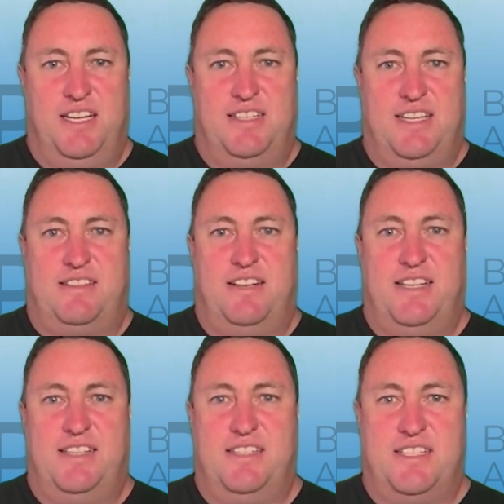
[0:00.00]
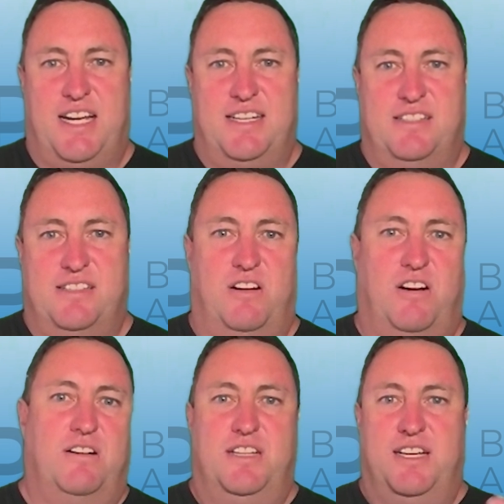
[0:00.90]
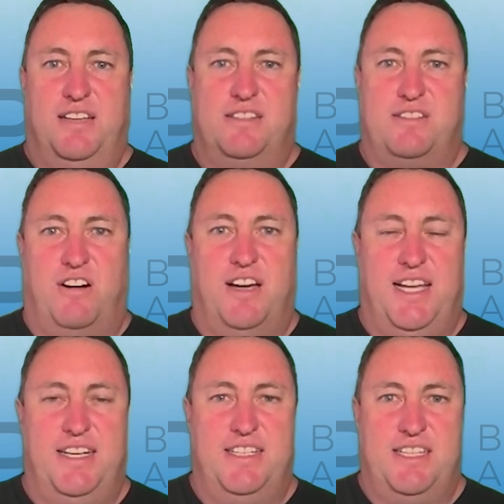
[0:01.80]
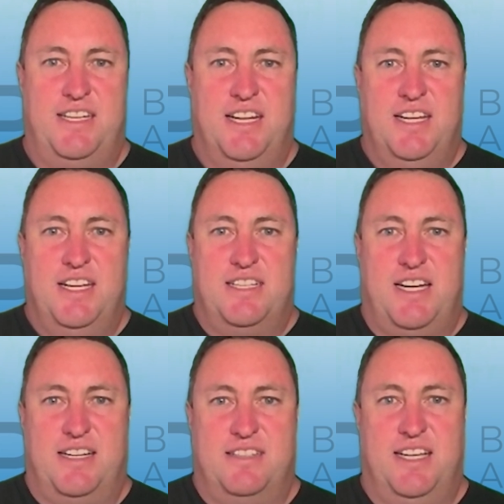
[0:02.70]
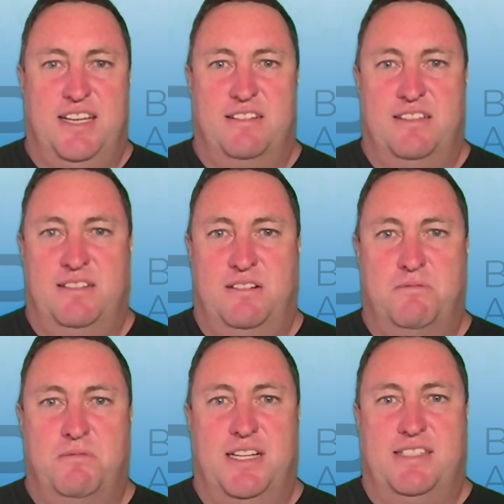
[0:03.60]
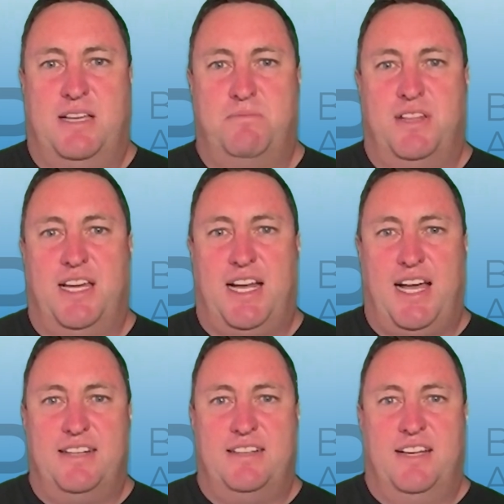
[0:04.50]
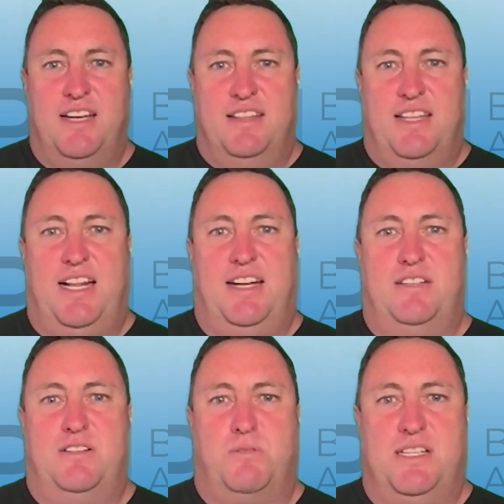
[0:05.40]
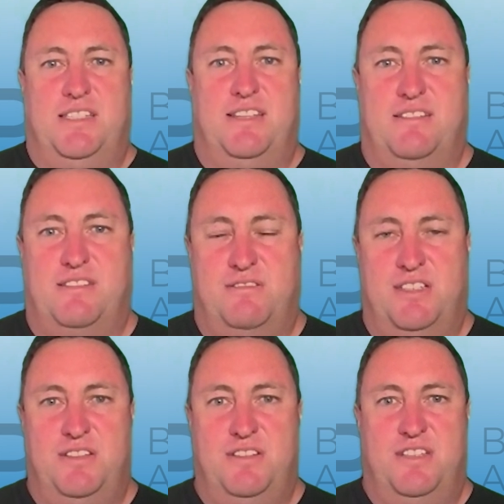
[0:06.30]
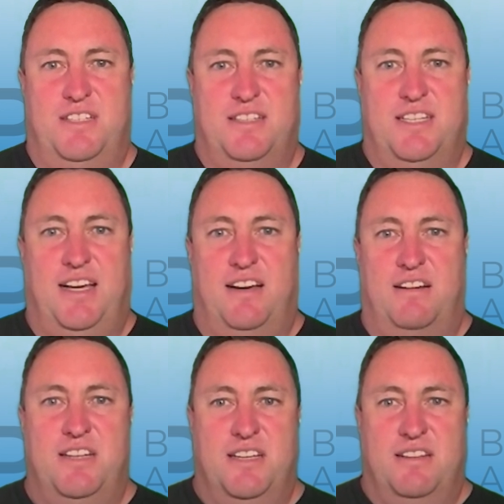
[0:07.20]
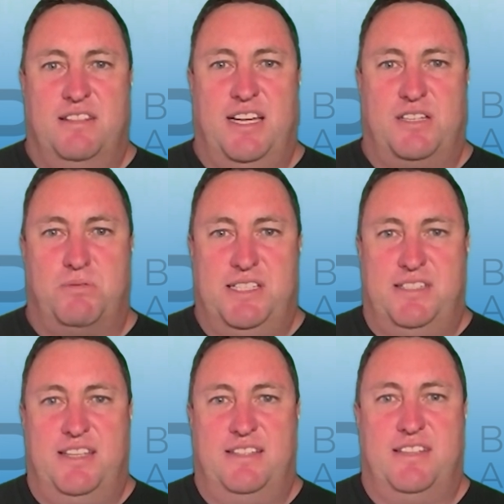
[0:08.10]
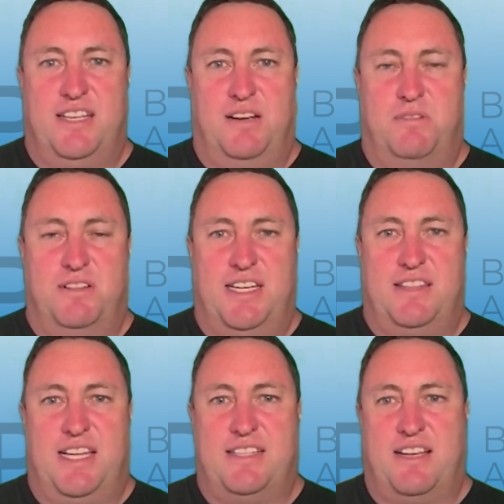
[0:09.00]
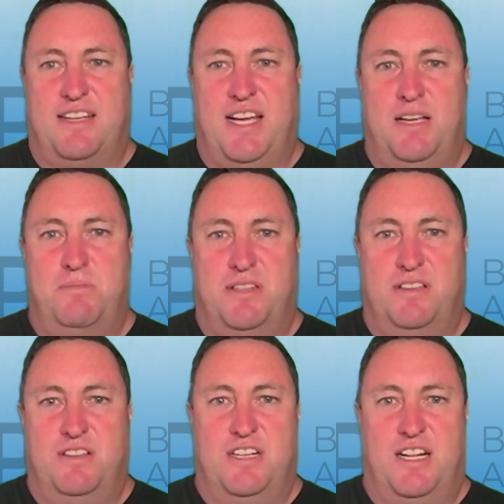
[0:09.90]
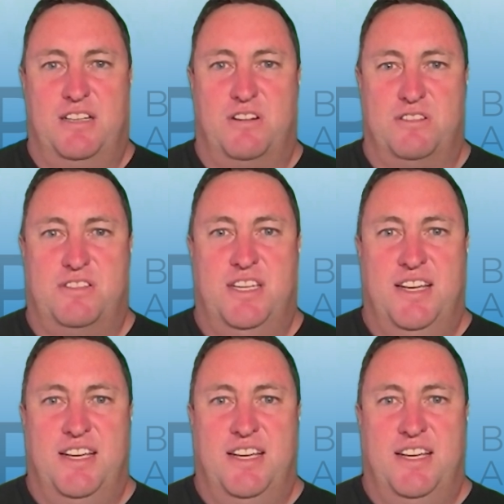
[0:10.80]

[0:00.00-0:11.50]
destination charges, and there's a high energy charge. Now, in one example, that added 20 cents to a unit. Now, that 20 cents, you go, well, that's okay, but the unit only costs